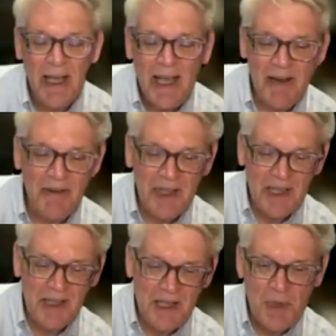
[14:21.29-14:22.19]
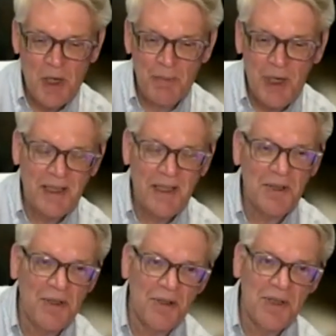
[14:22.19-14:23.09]
everything that smart
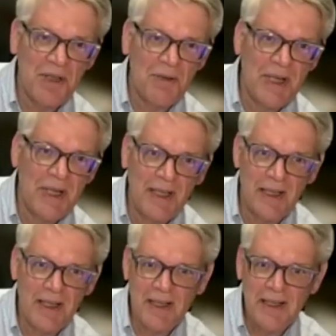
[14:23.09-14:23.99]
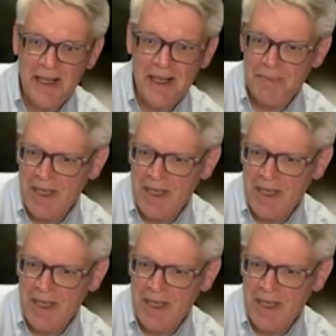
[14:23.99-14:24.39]
practitioners had written,